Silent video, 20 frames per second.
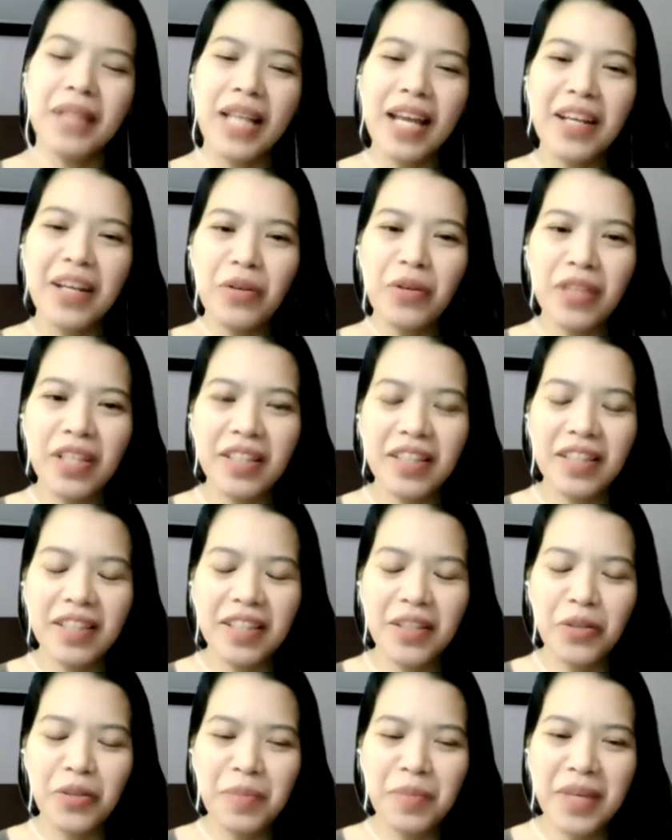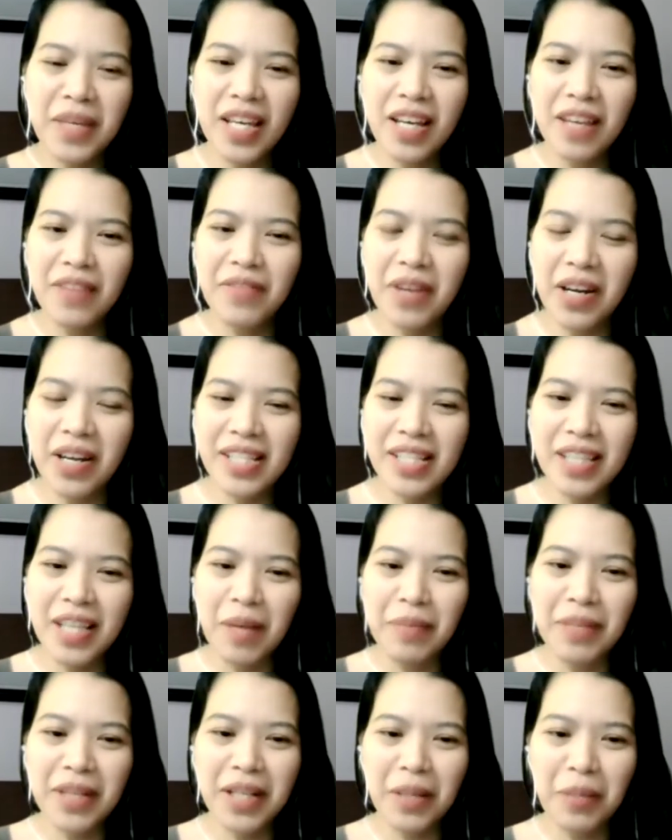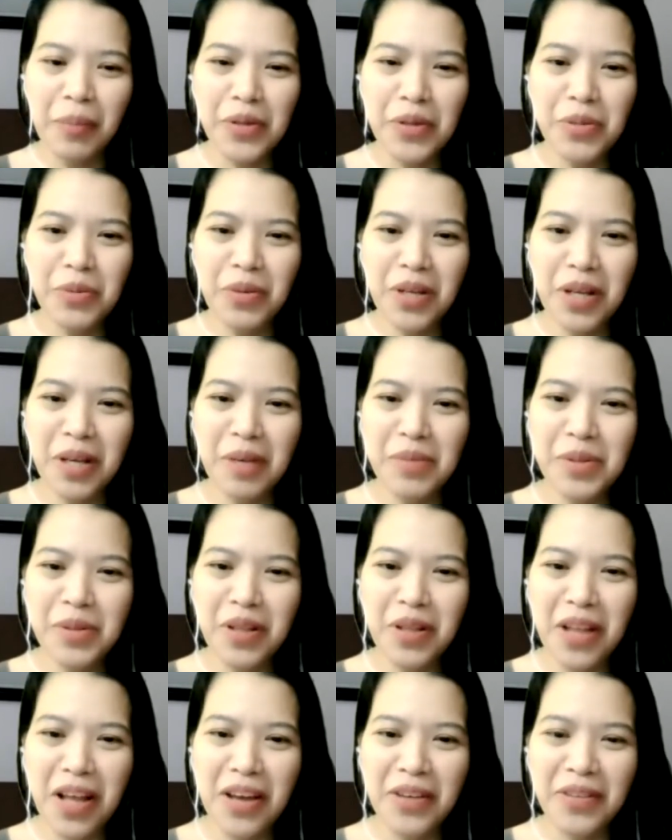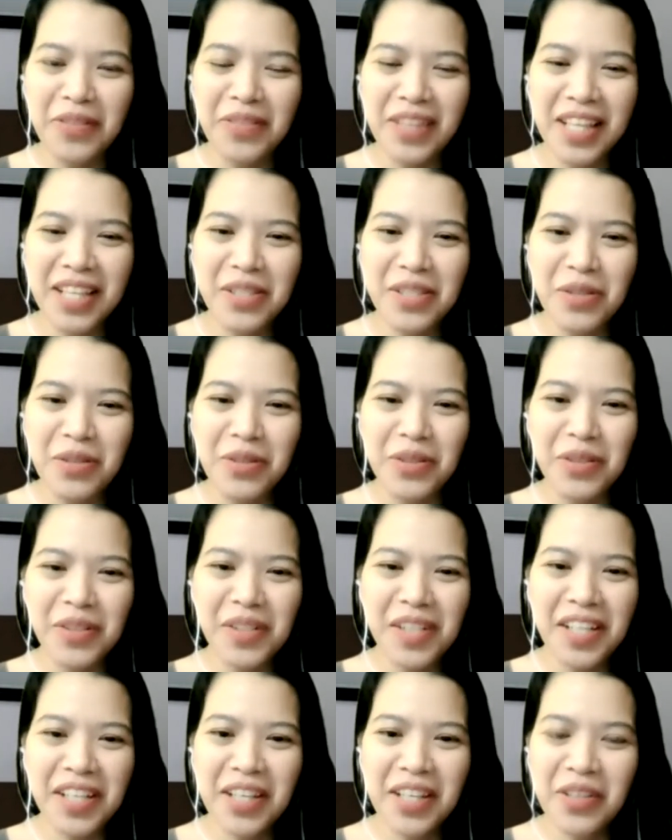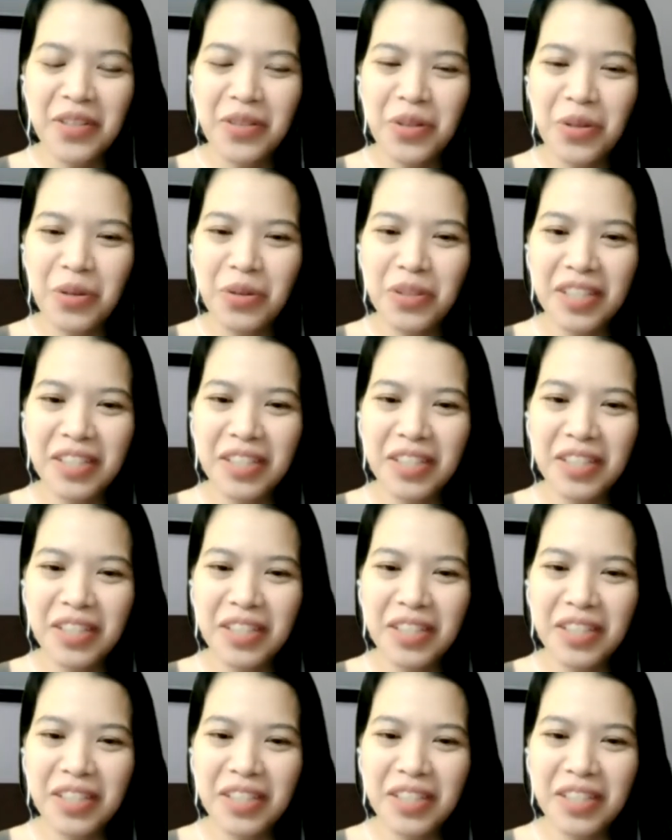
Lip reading: I know that you being a very skeptical person when it comes to a lot of things, no? You don't